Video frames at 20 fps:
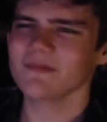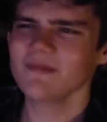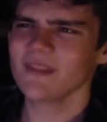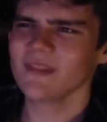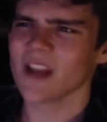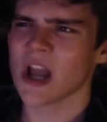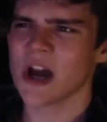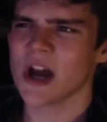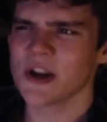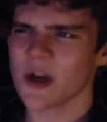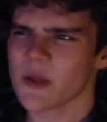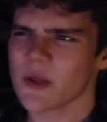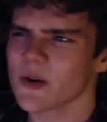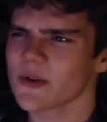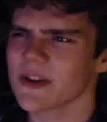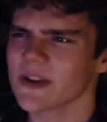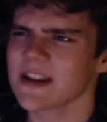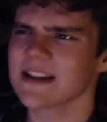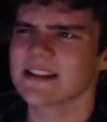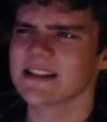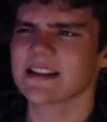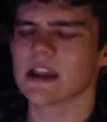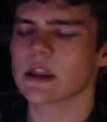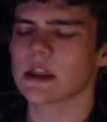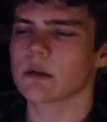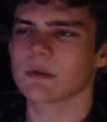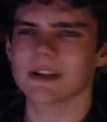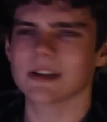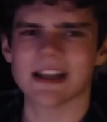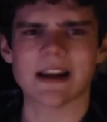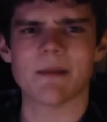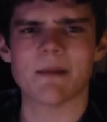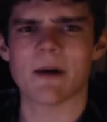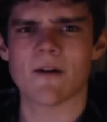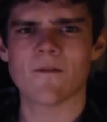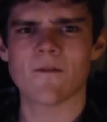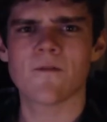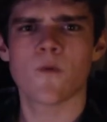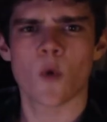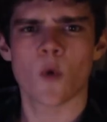another thing is that there were like
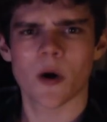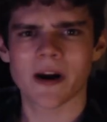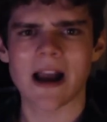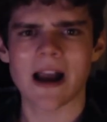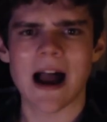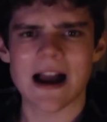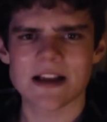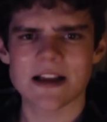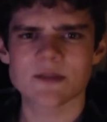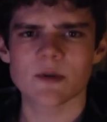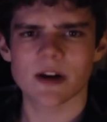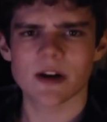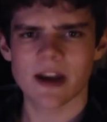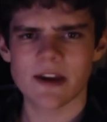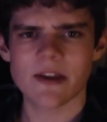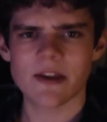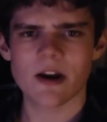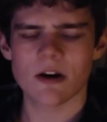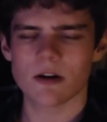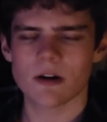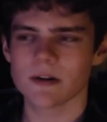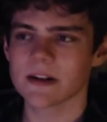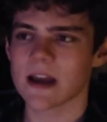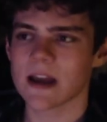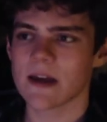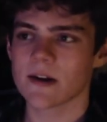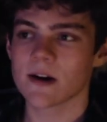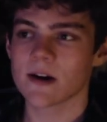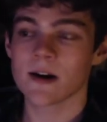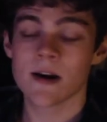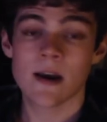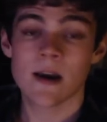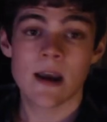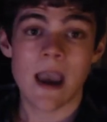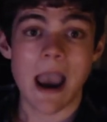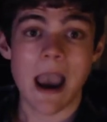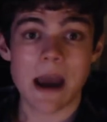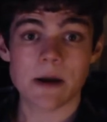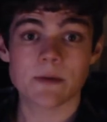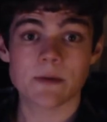about four guys working there all together,
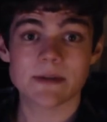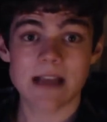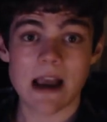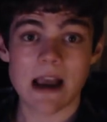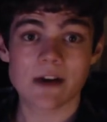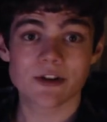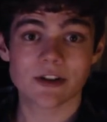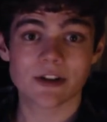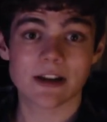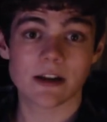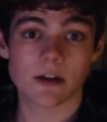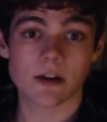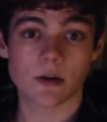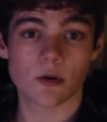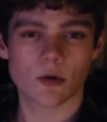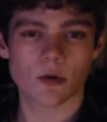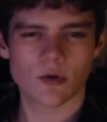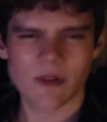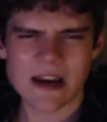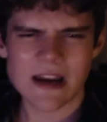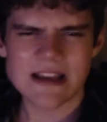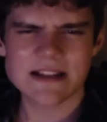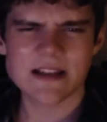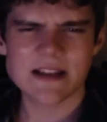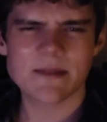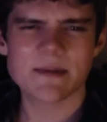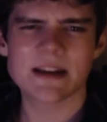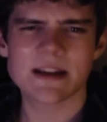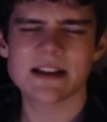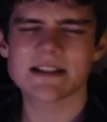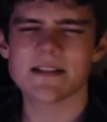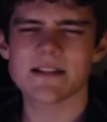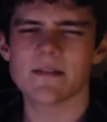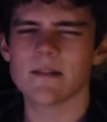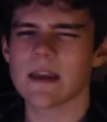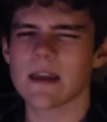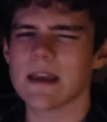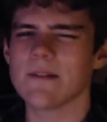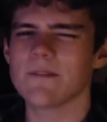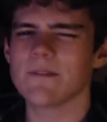and it was actually a little crazy because it
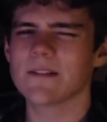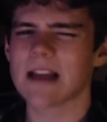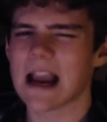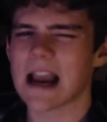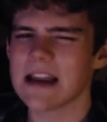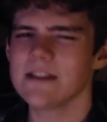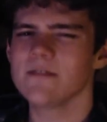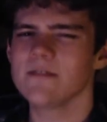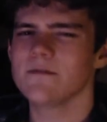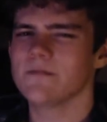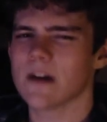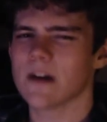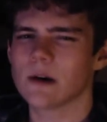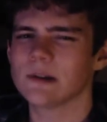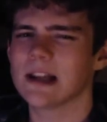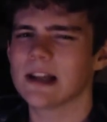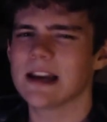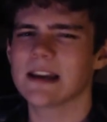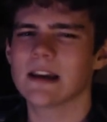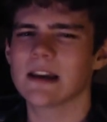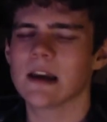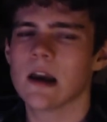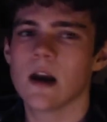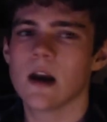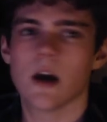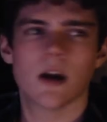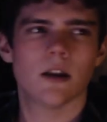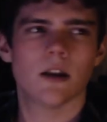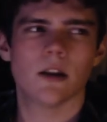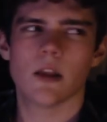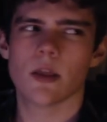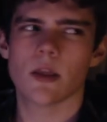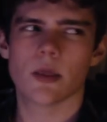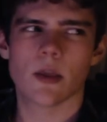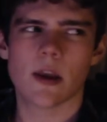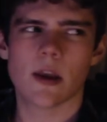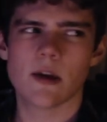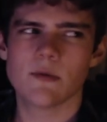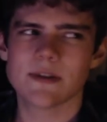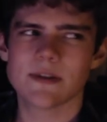it kind of felt like
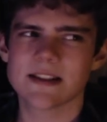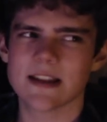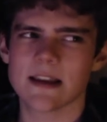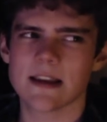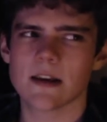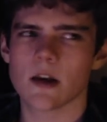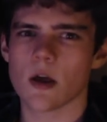it was like